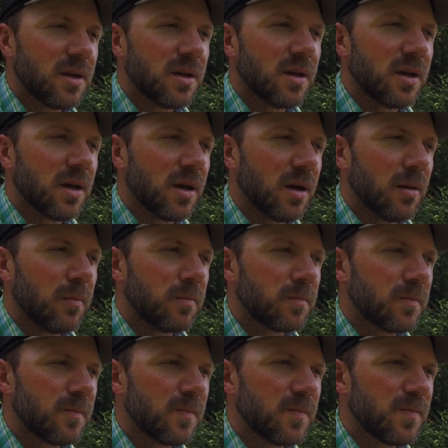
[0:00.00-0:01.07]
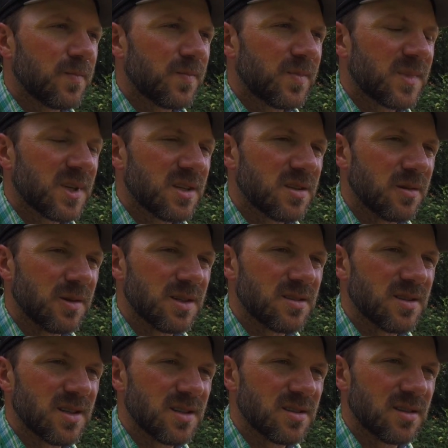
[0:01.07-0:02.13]
Um, so
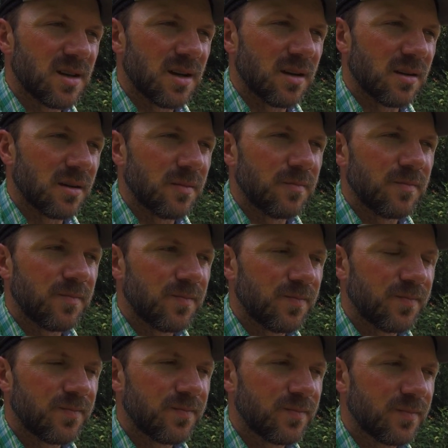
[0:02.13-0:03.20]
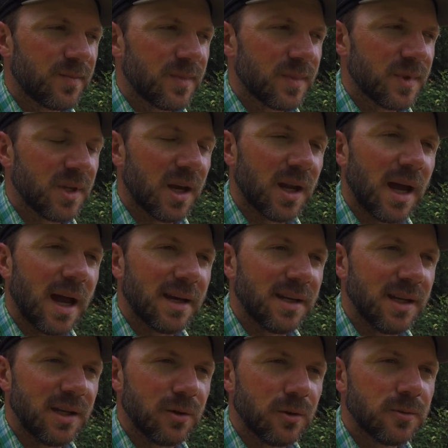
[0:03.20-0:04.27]
it's it's not a not
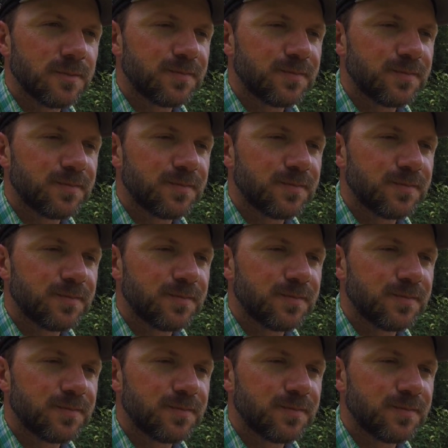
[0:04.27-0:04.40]
ideal.